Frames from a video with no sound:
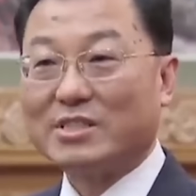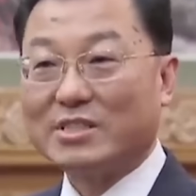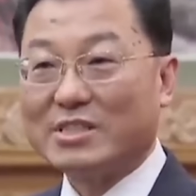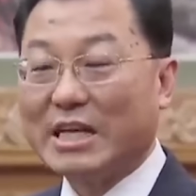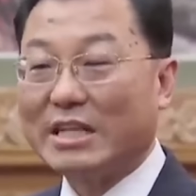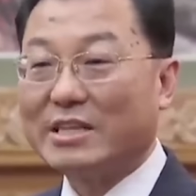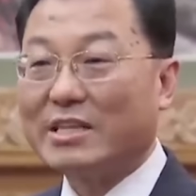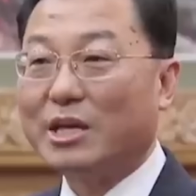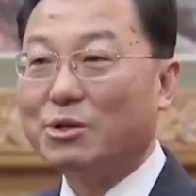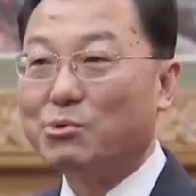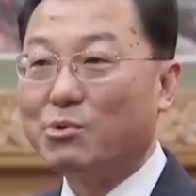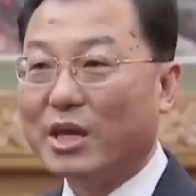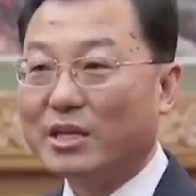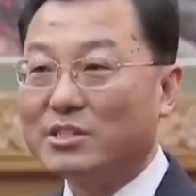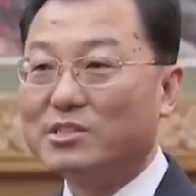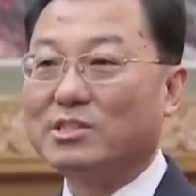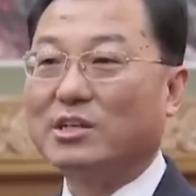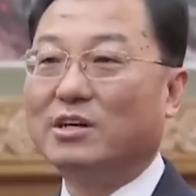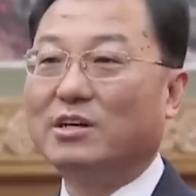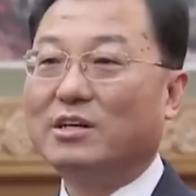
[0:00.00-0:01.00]
Local
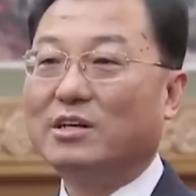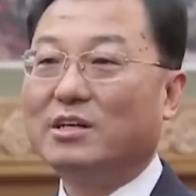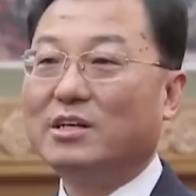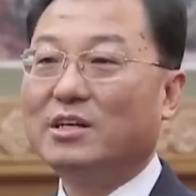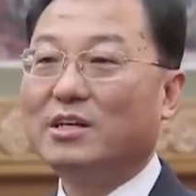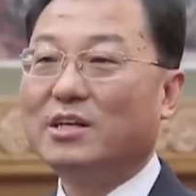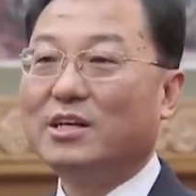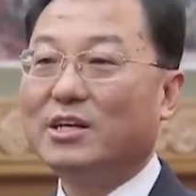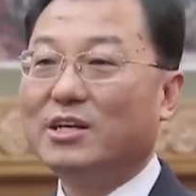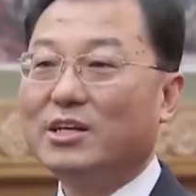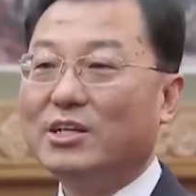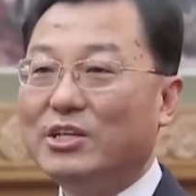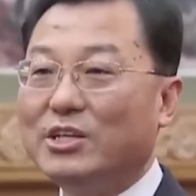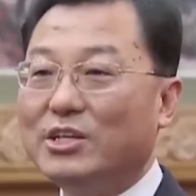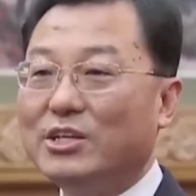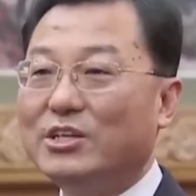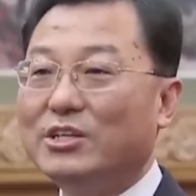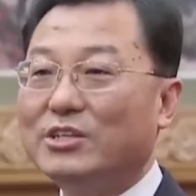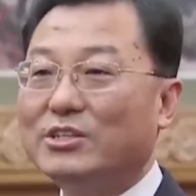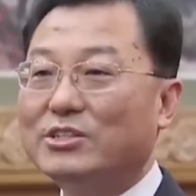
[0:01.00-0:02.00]
leaders repeated
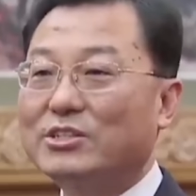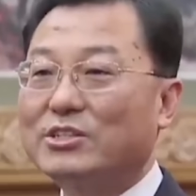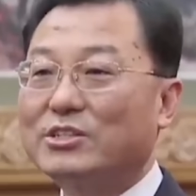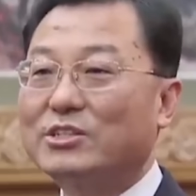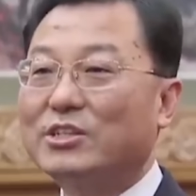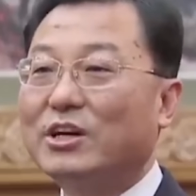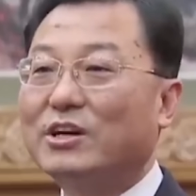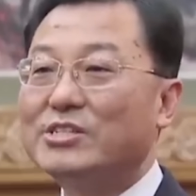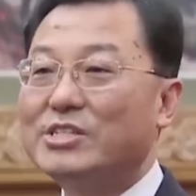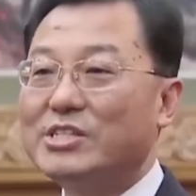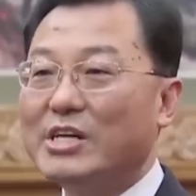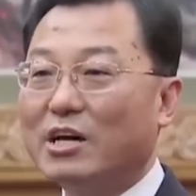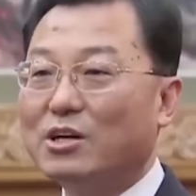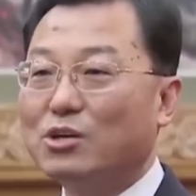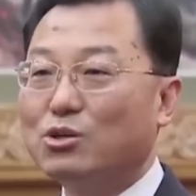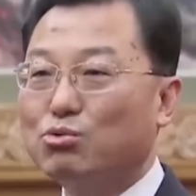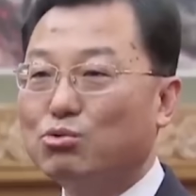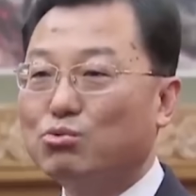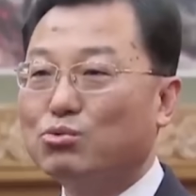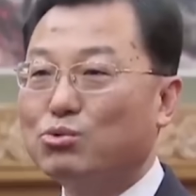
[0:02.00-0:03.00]
this line in press
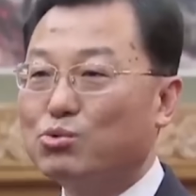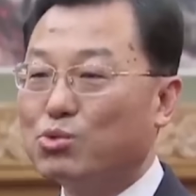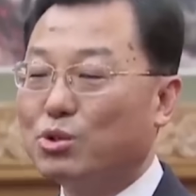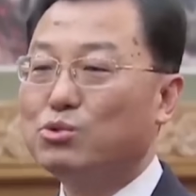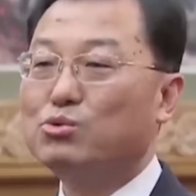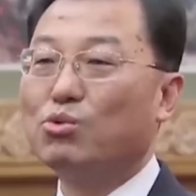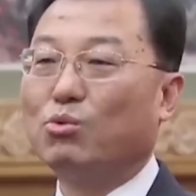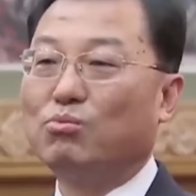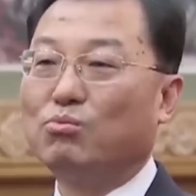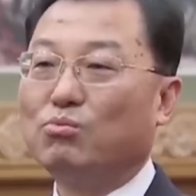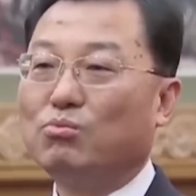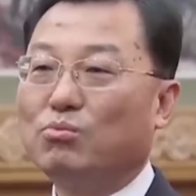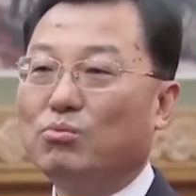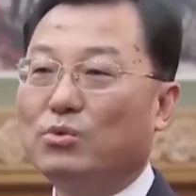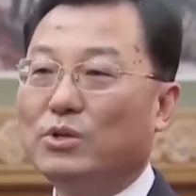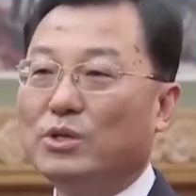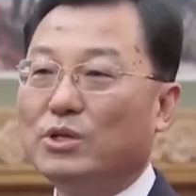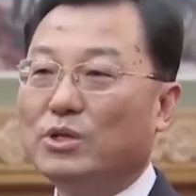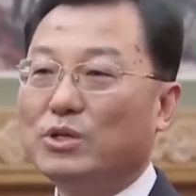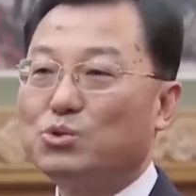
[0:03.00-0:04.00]
briefings,
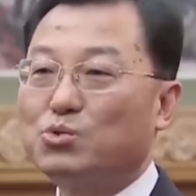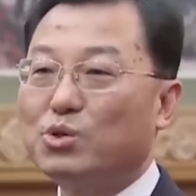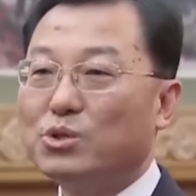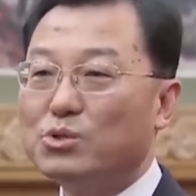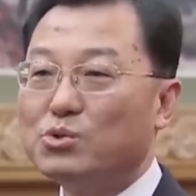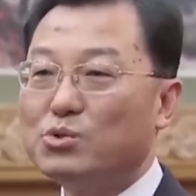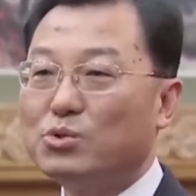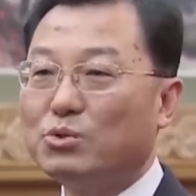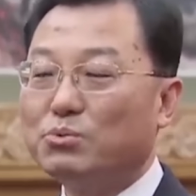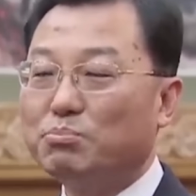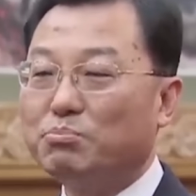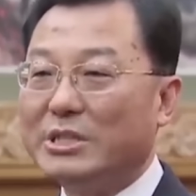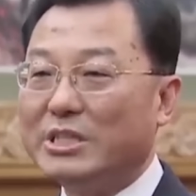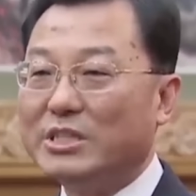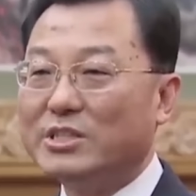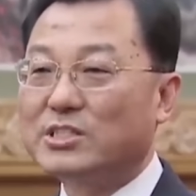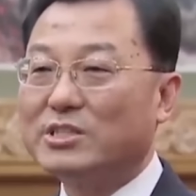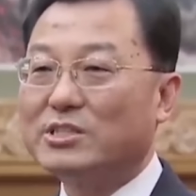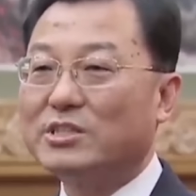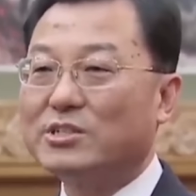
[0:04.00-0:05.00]
urging calm
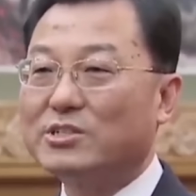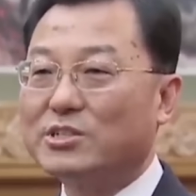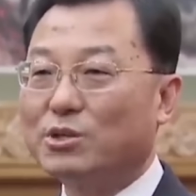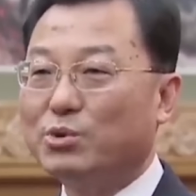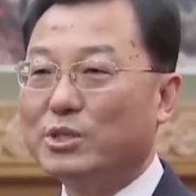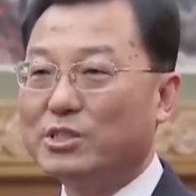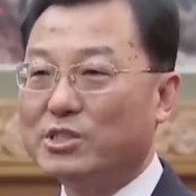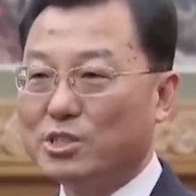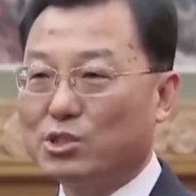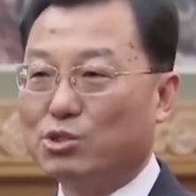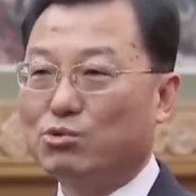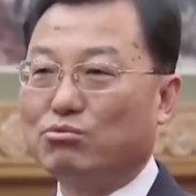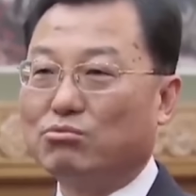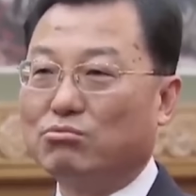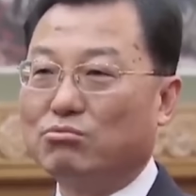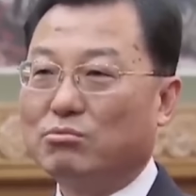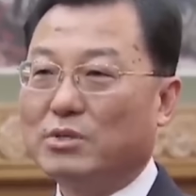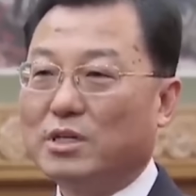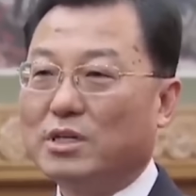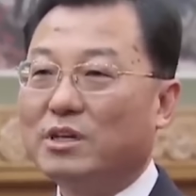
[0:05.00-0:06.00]
and promising
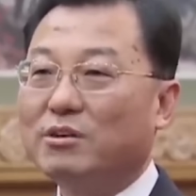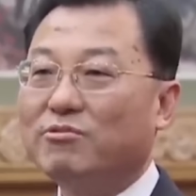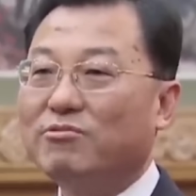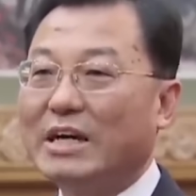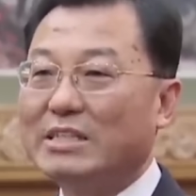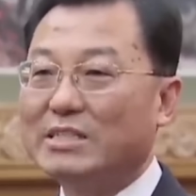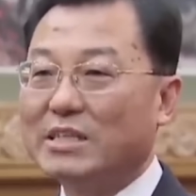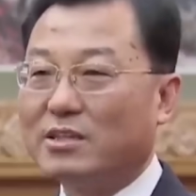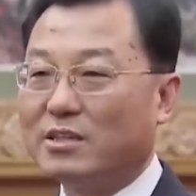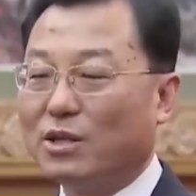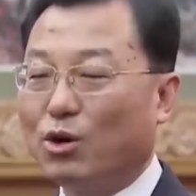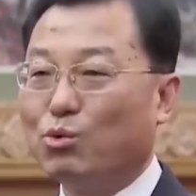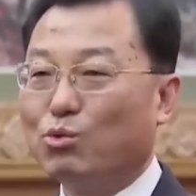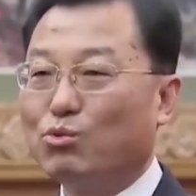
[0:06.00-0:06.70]
swift action.